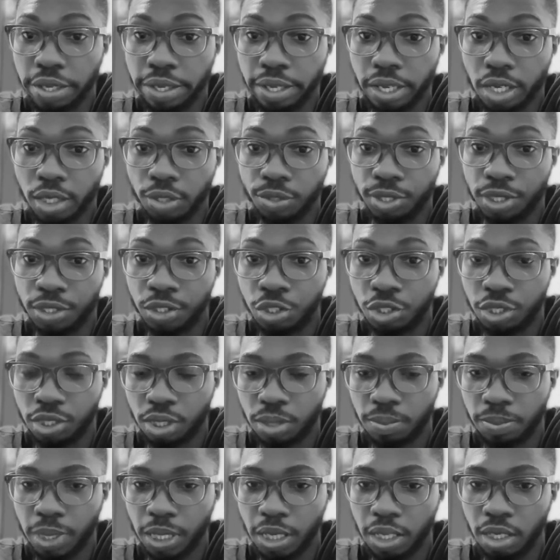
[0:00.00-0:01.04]
a
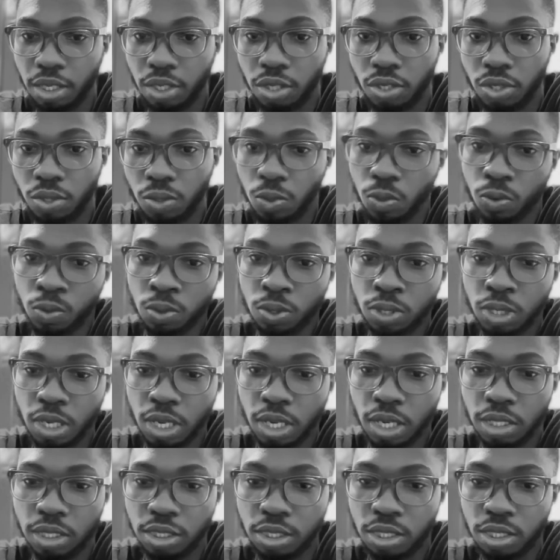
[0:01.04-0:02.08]
traditional bank knows
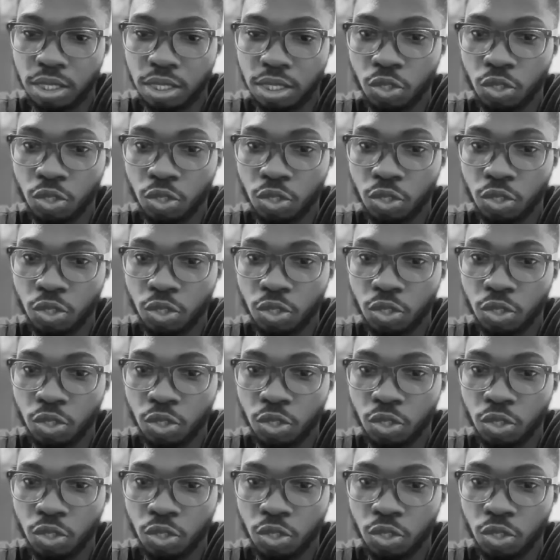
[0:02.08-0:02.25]
that